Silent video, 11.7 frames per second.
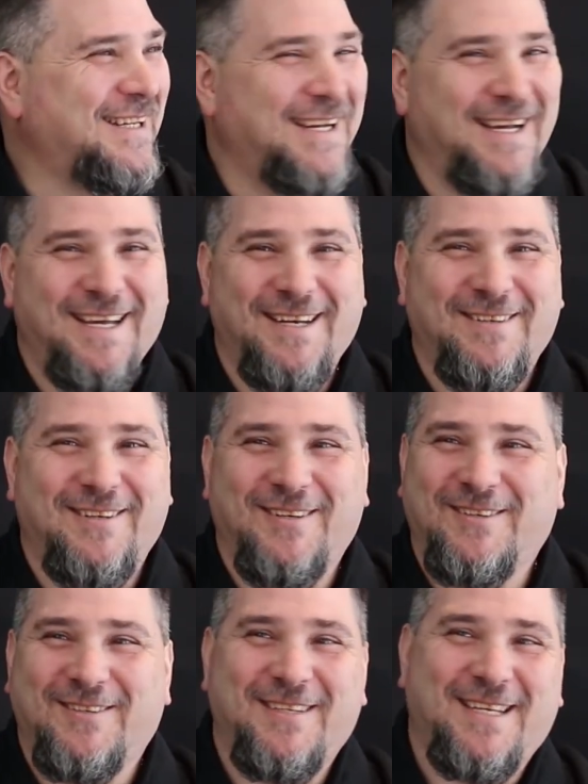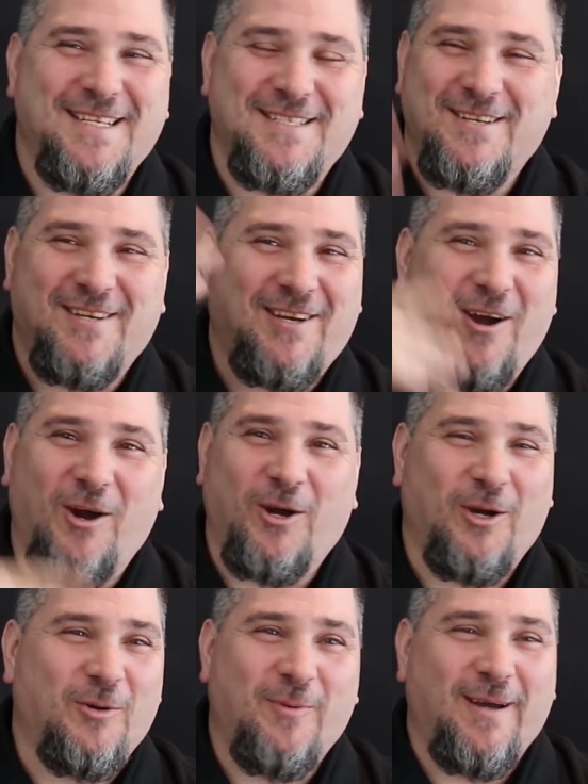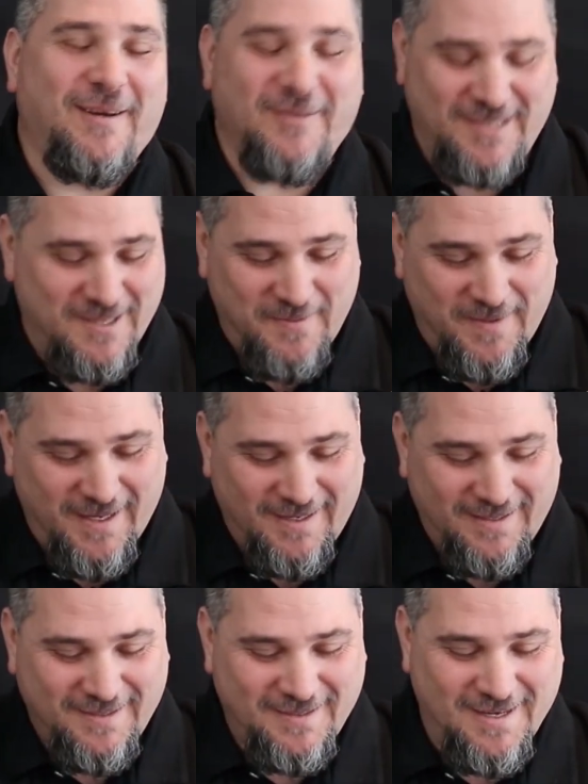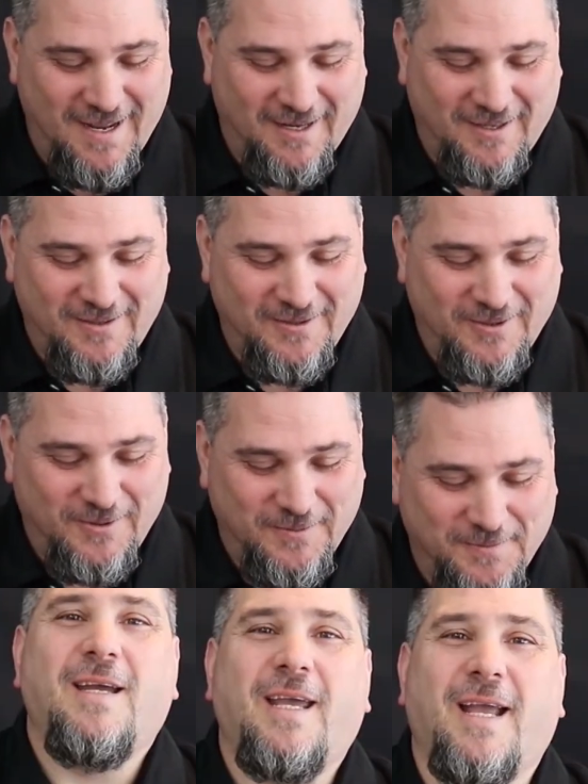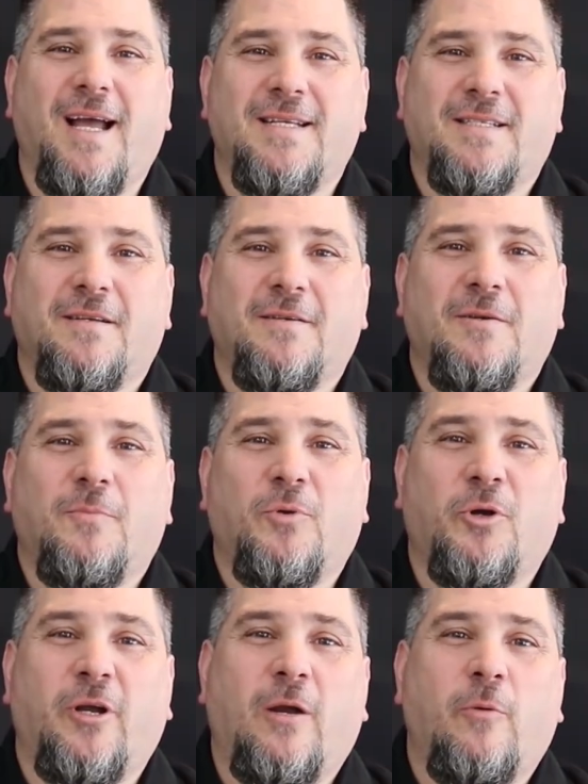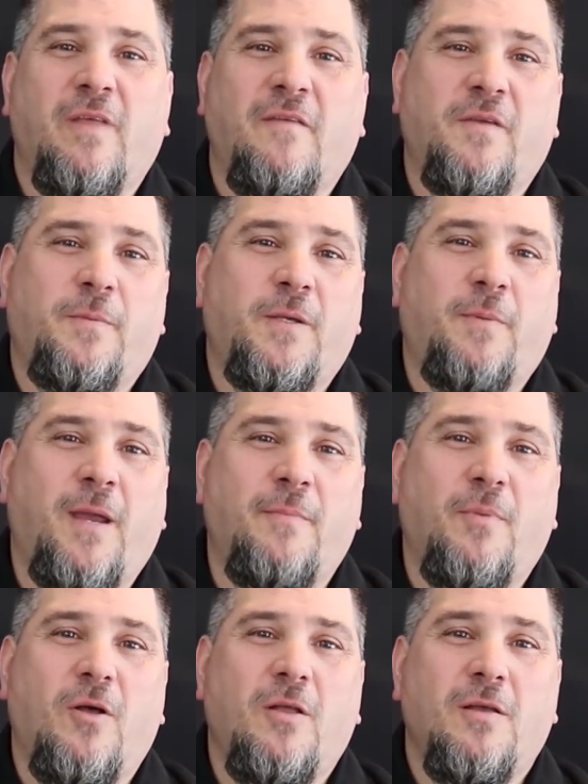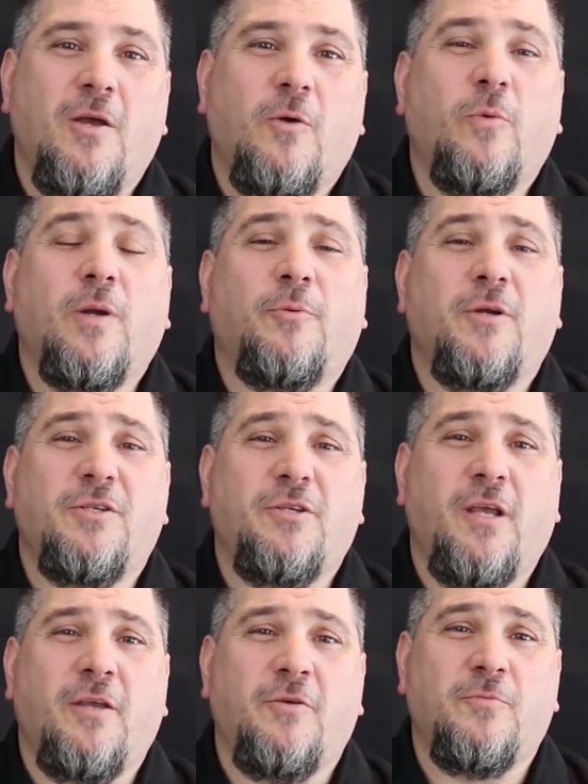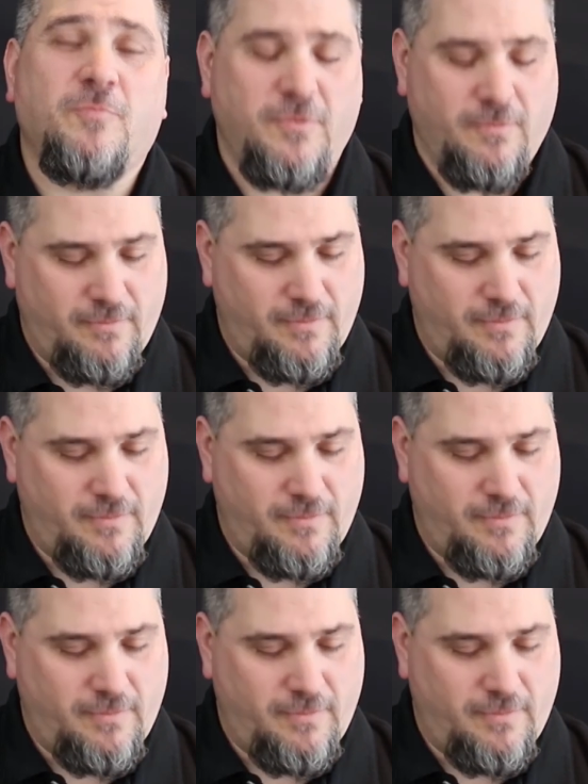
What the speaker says: I don't know, like I saw a car go by or something, not a clue. Hey guys, Berger here with MVP Paintball. We appreciate you.